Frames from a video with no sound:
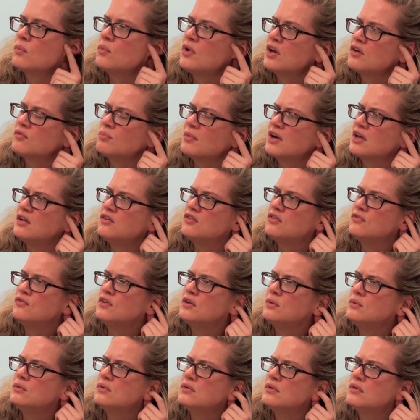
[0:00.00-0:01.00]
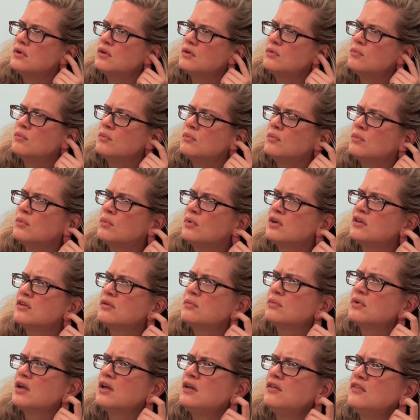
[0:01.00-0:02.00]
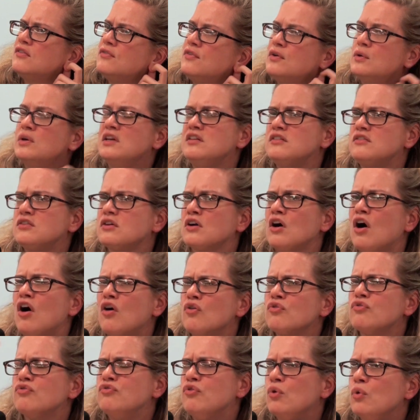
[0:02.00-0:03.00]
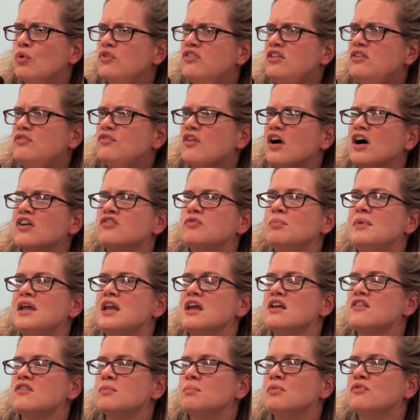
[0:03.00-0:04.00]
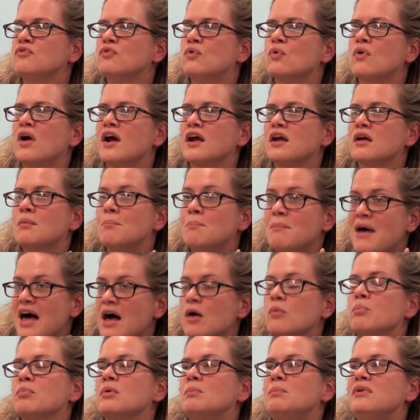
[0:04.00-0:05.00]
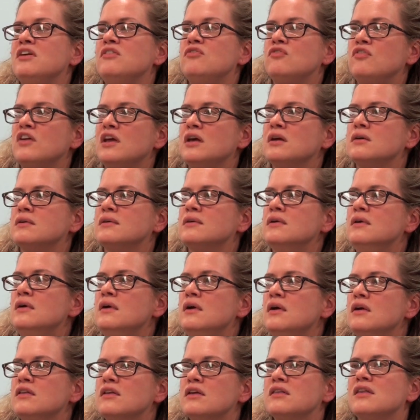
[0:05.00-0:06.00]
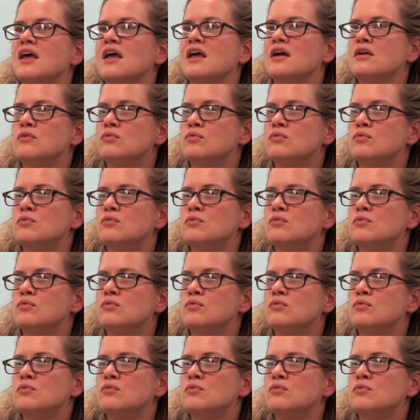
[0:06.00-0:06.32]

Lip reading: One of my interviewees took a whole 45 minutes before I could palpably feel that they